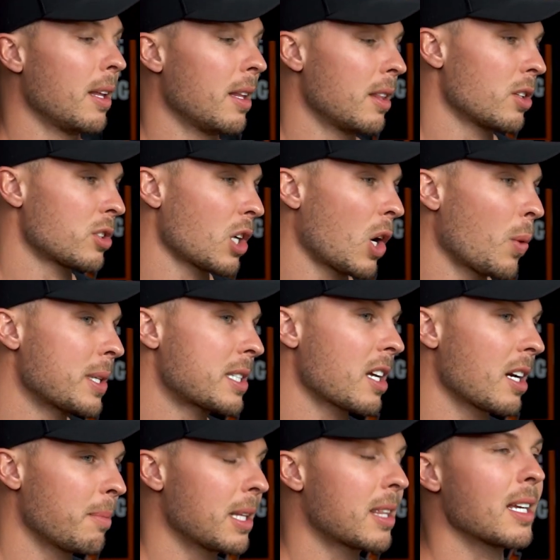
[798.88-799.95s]
there's always going
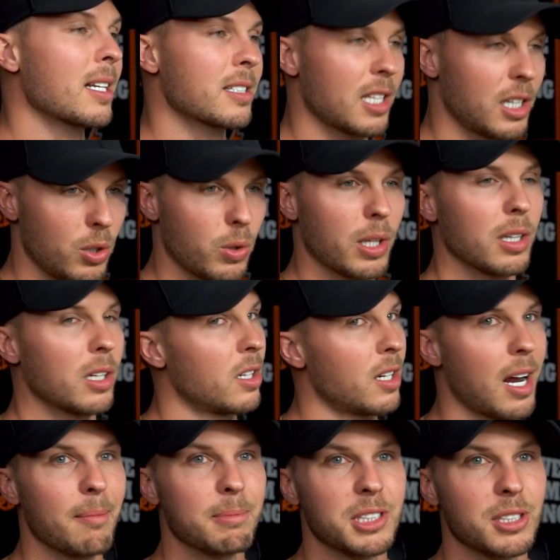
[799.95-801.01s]
to be things that you can learn.
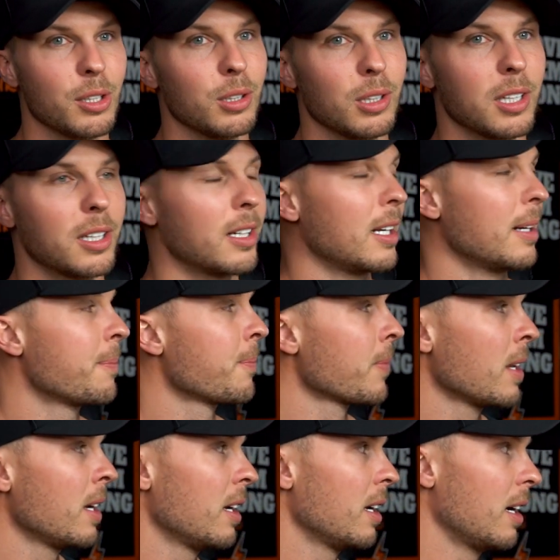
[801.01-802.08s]
I'm still learning,
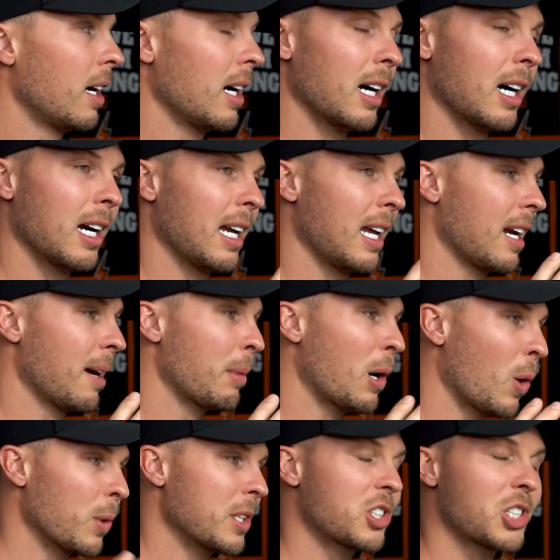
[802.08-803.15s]
and I'm
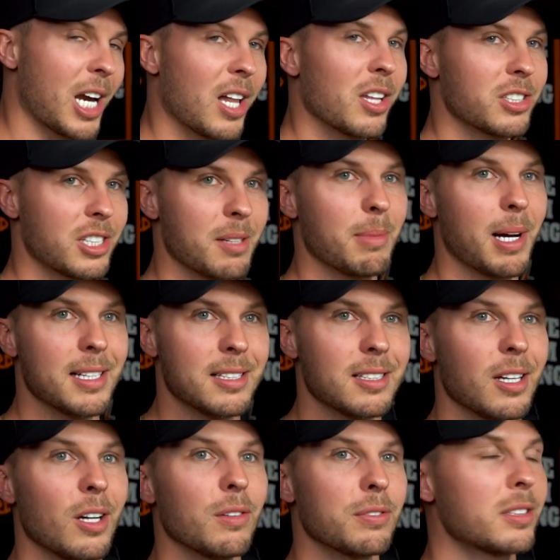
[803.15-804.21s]
always challenging
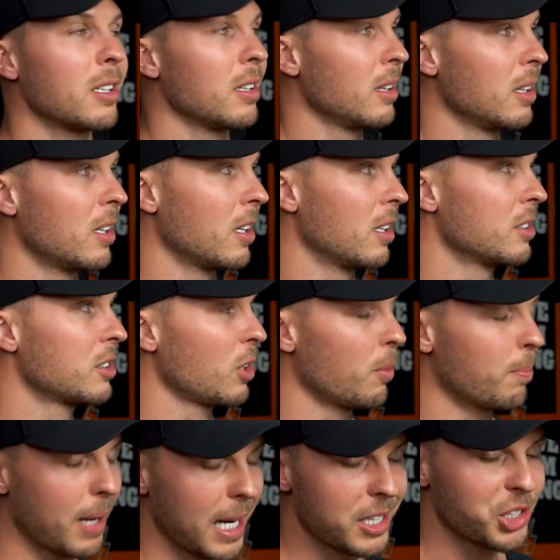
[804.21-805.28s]
myself to learn. So
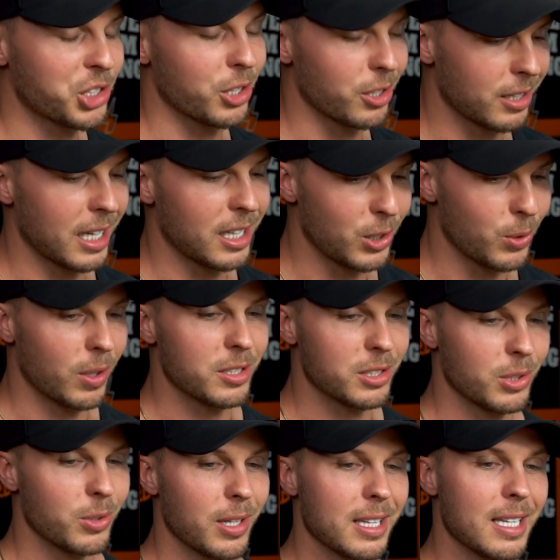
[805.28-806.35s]
make sure that you are
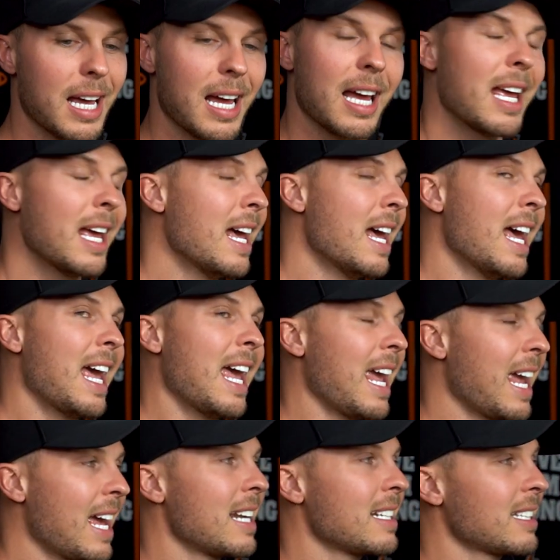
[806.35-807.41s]
doing that,
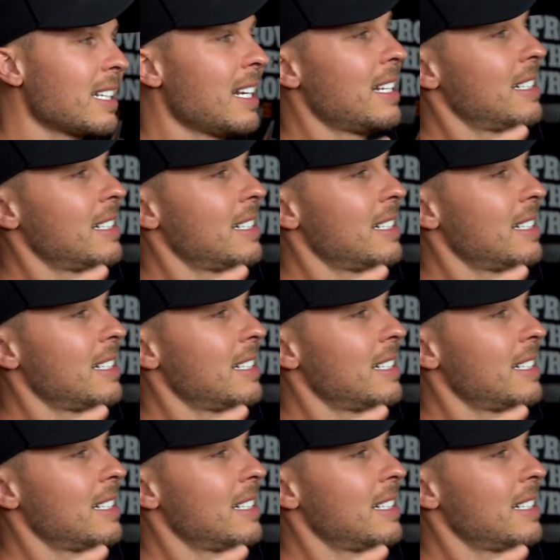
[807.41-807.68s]
and